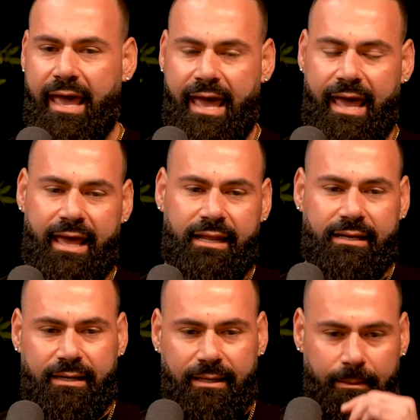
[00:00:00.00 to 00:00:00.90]

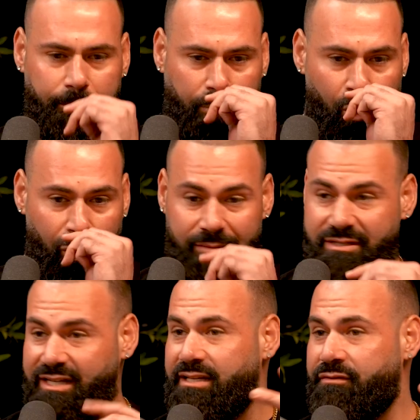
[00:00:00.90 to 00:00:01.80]
And programs,
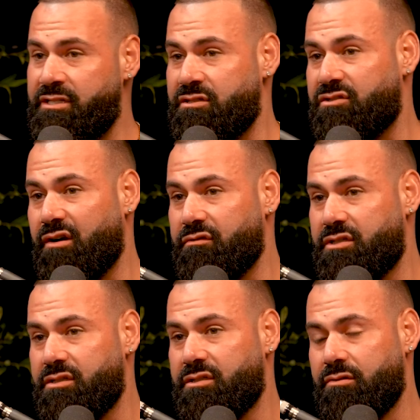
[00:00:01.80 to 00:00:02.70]
activities, and
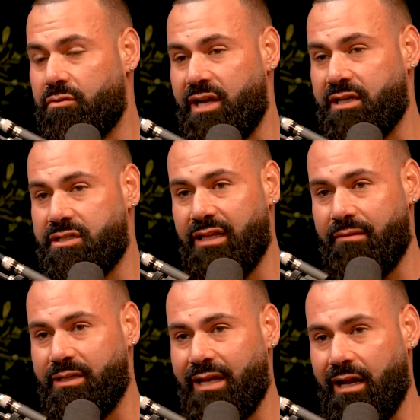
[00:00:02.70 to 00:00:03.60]
services, which actually led
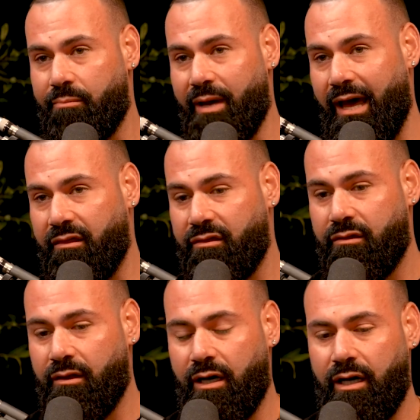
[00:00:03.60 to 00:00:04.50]
me down a path
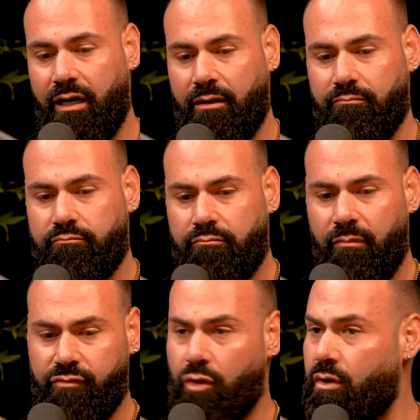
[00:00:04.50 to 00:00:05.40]
of
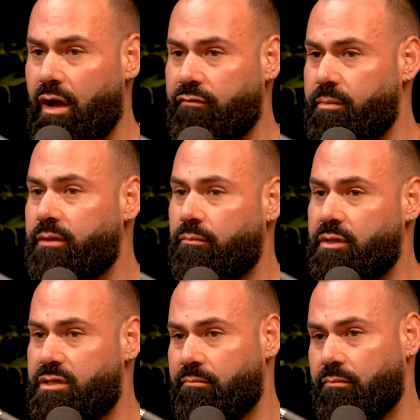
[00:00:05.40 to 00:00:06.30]
local government,
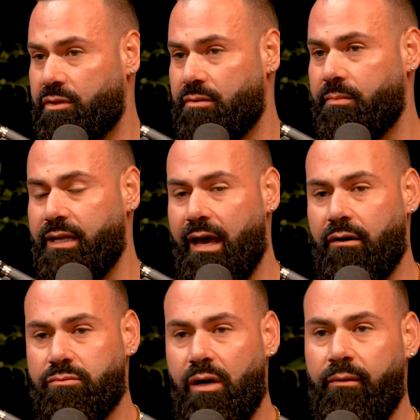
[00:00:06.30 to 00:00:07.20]
which I'm in now
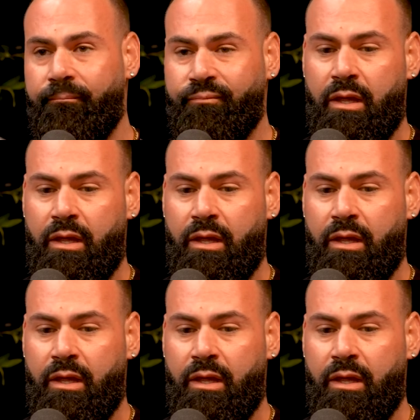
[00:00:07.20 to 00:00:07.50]
as well.